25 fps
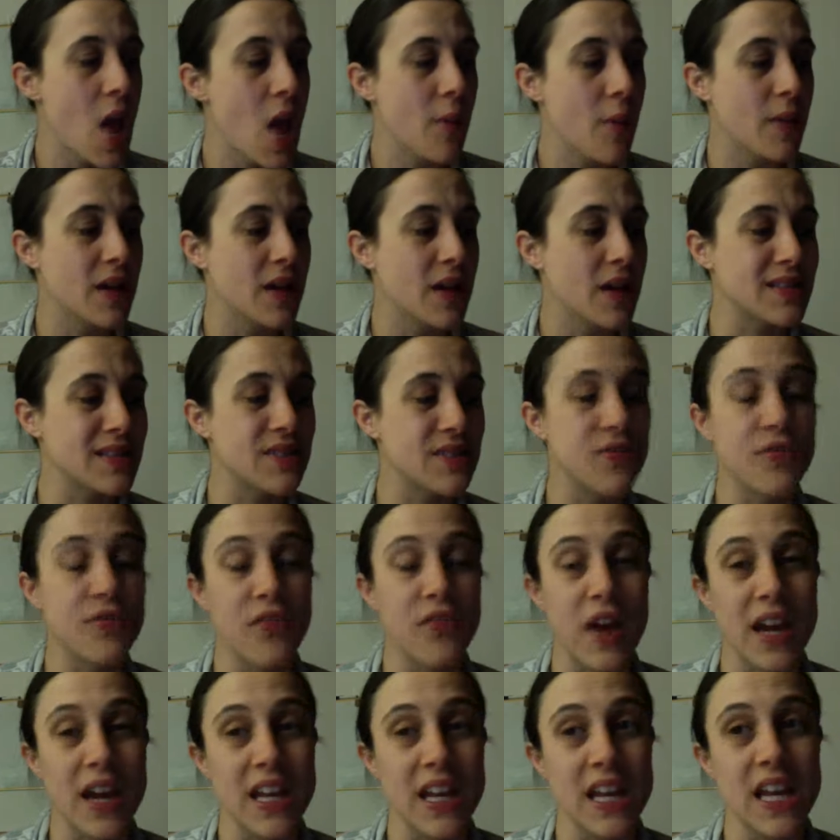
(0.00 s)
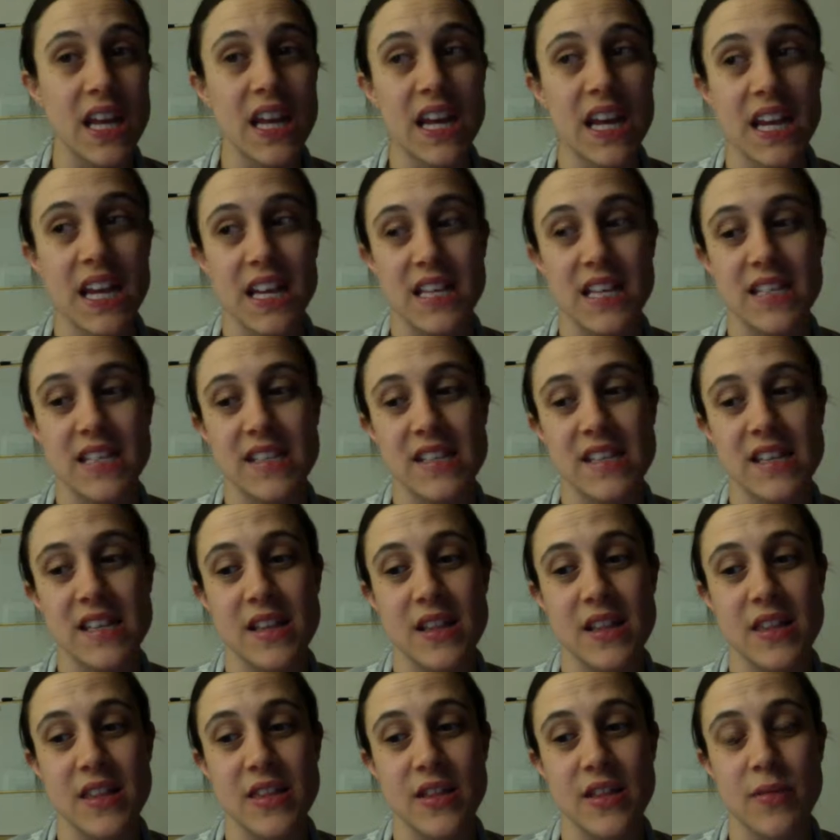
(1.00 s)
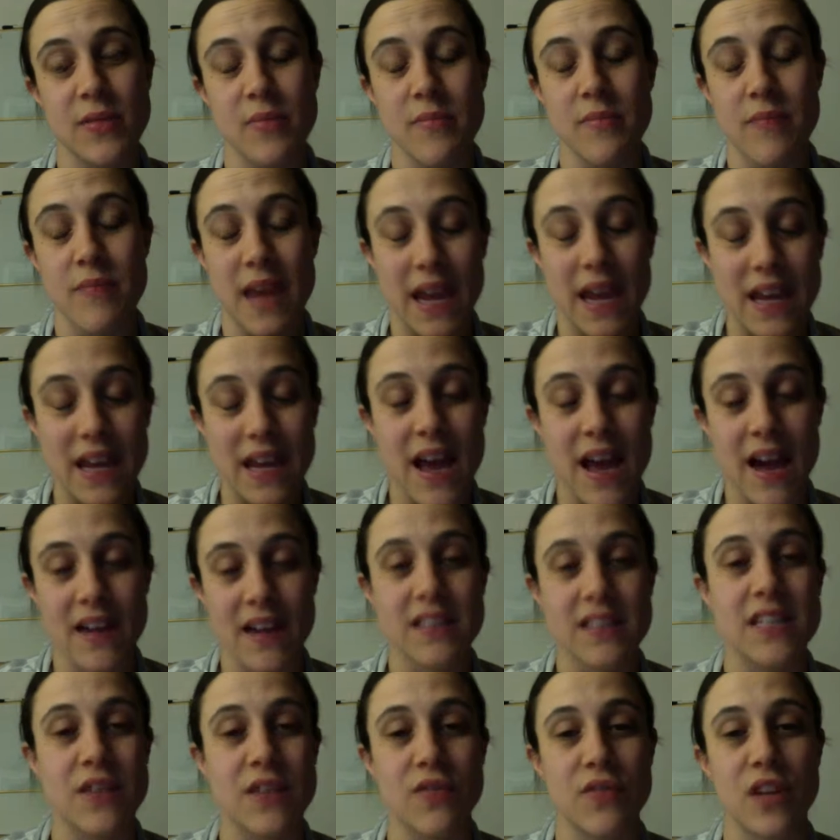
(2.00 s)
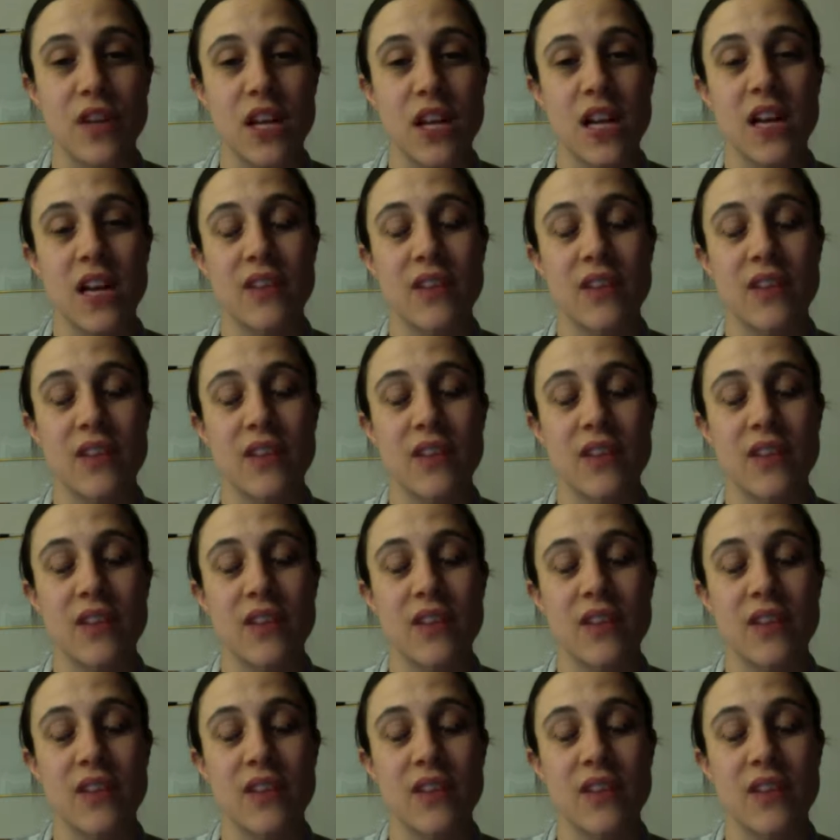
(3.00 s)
because inviting is the main activity.